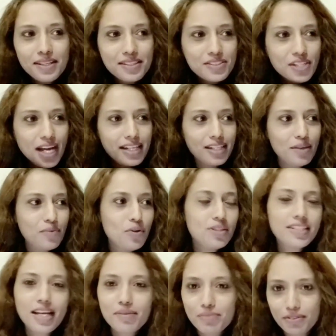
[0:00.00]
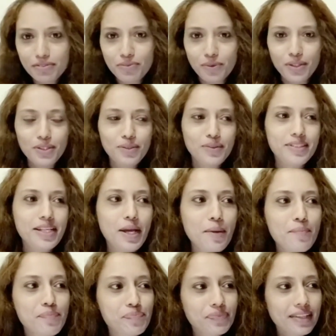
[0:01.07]
China wall type of word over there?
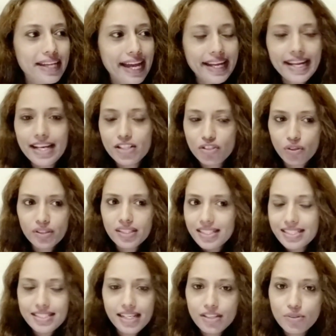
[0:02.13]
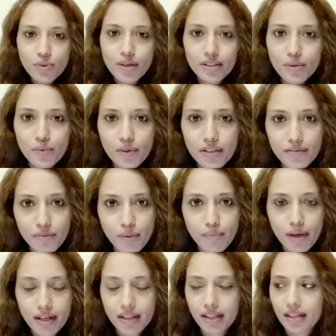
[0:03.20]
And I saw that is there no other word for
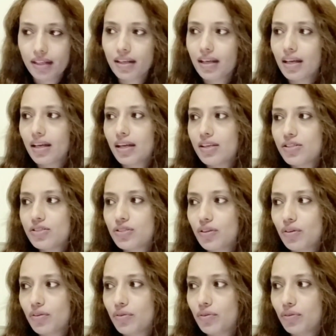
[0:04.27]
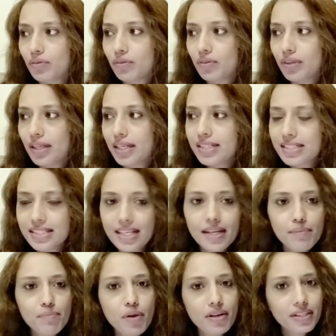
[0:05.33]
parking. So it said
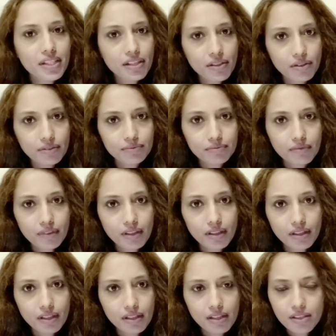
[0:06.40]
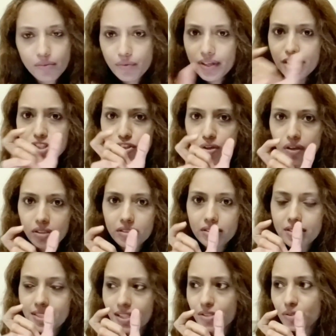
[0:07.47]
parqueo. Very short,
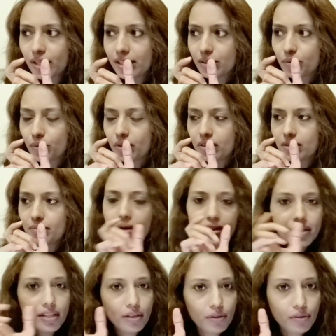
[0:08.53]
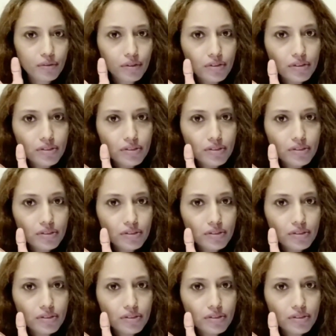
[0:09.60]
6-letter word, parqueo.